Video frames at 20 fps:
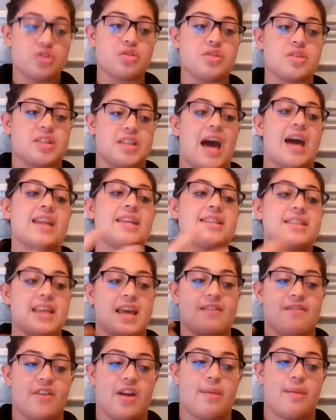status
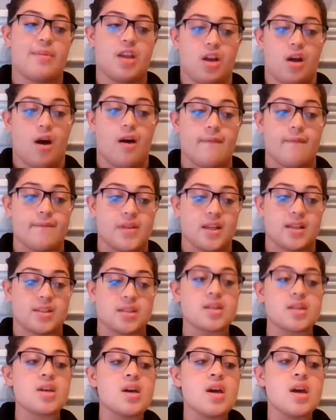and family conflict.
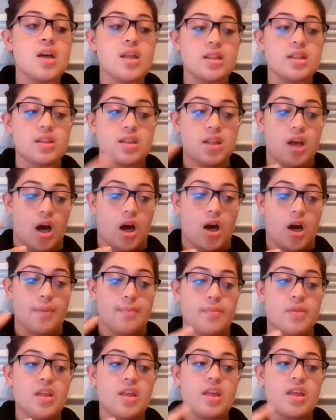
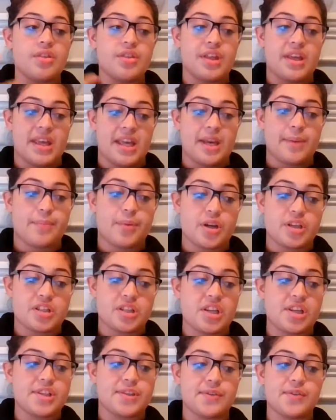The
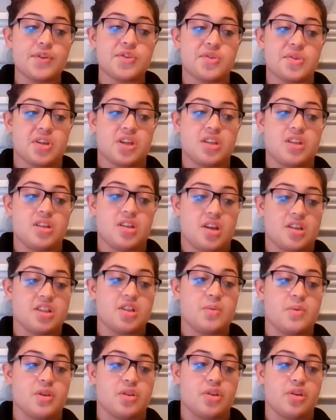in-person interviews were
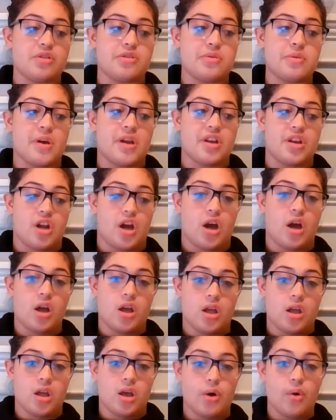conducted with those who had
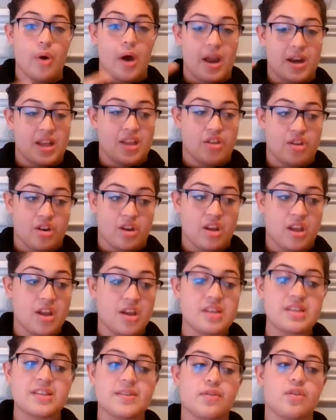either
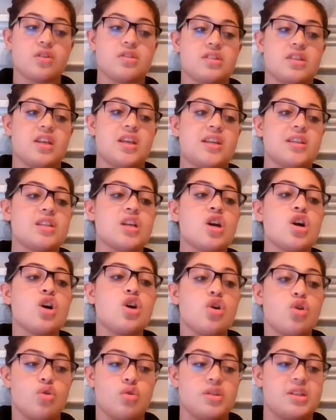hearing difficulties,
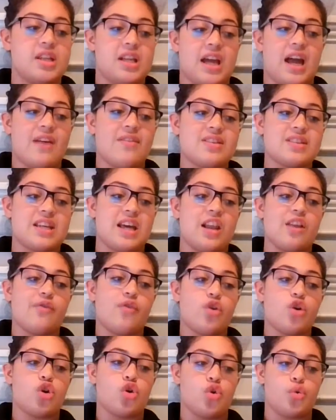who didn't have a
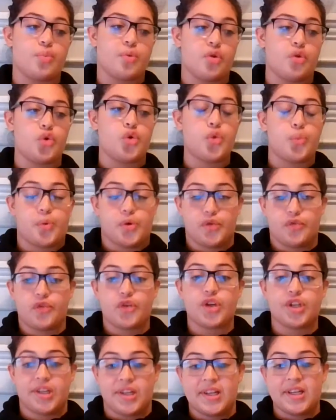telephone, or who
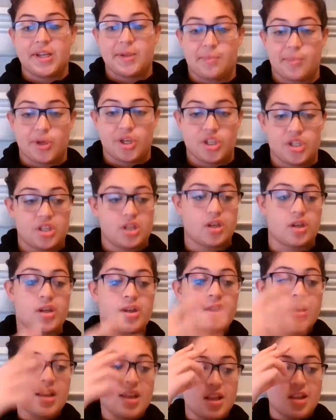preferred an in-person
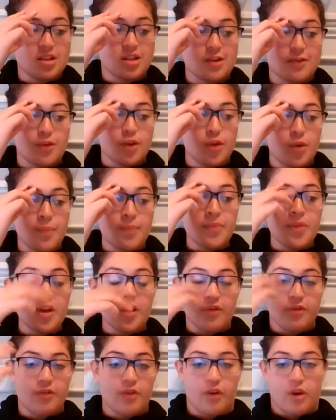interview
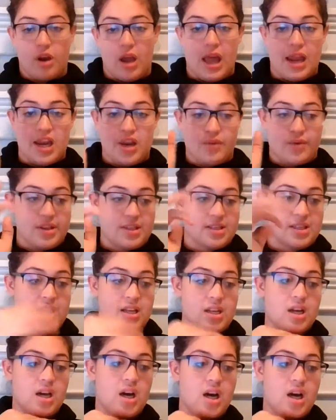for any reason.